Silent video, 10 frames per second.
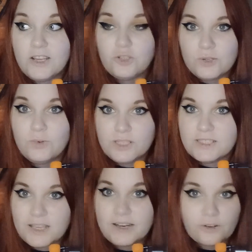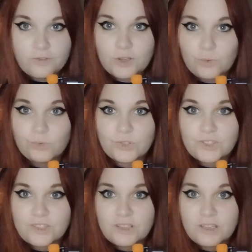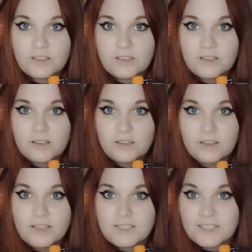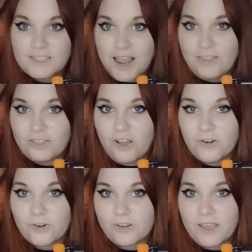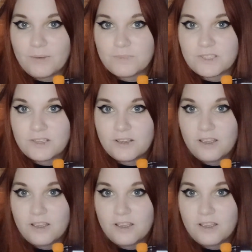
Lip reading: do these interviews, is the 10th Hunger Games.